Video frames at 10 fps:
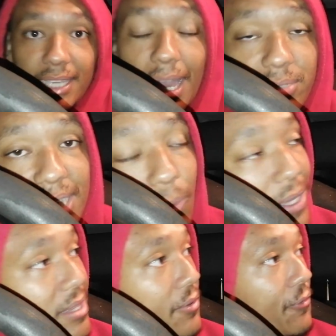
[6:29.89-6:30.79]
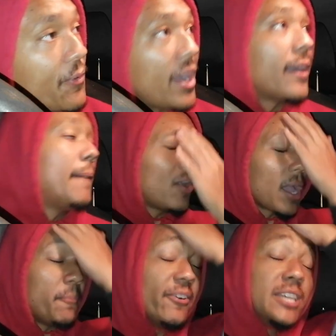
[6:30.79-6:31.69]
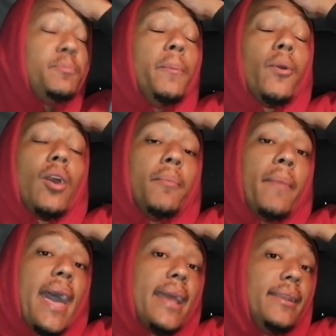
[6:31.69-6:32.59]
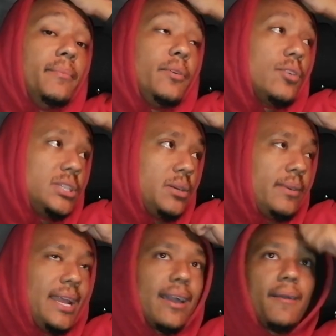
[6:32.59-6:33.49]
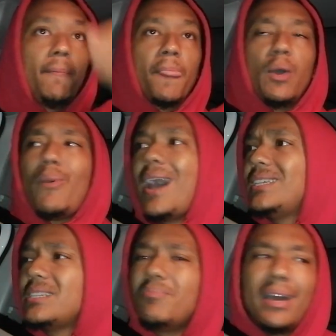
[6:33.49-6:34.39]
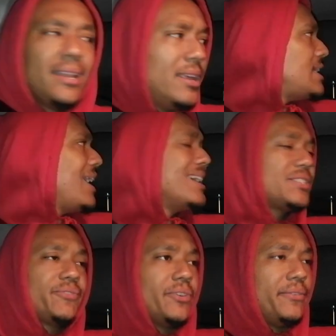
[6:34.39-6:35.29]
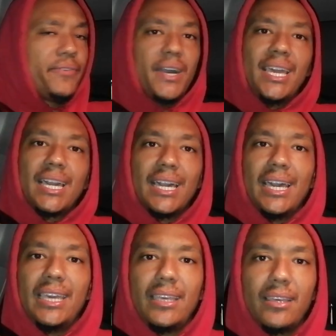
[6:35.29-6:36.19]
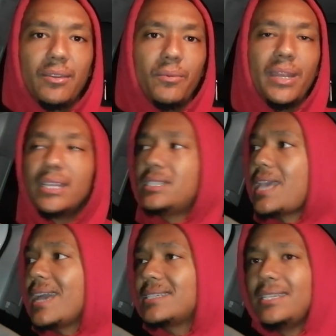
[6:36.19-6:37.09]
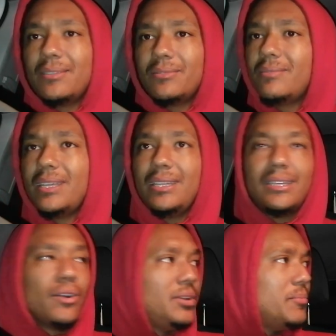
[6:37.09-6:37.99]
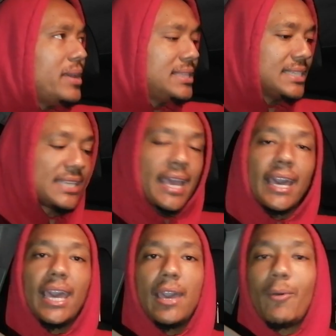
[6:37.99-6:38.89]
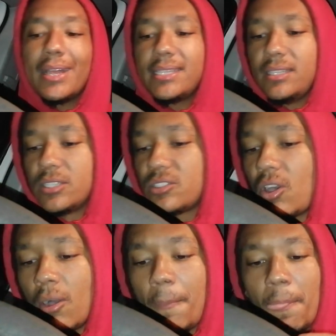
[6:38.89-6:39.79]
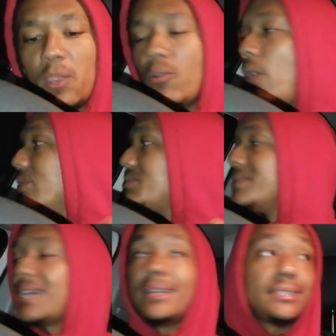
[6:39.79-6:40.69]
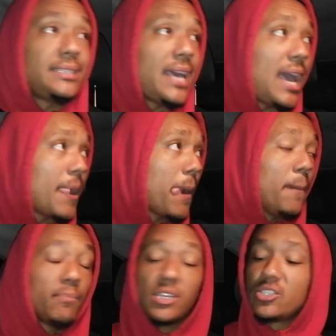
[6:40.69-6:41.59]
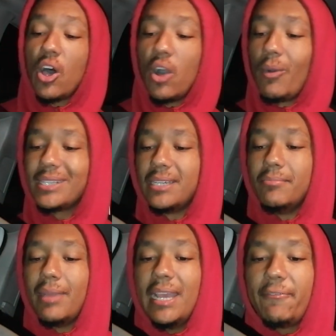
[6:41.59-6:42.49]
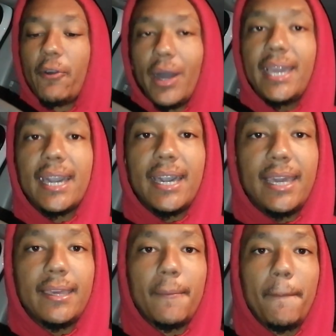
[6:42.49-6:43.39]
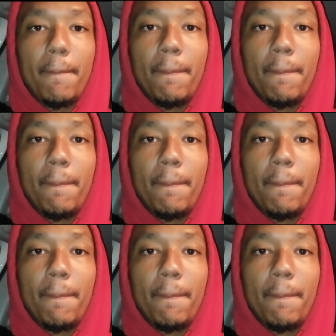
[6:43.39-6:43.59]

Yeah, I'm saying, what the fuck? Okay, first people got mad, no, because they were like, why is this man saying it's for, for AKA when it's actually, when he only mentions AKA once in the song? You always must understand, the song wasn't made for AKA.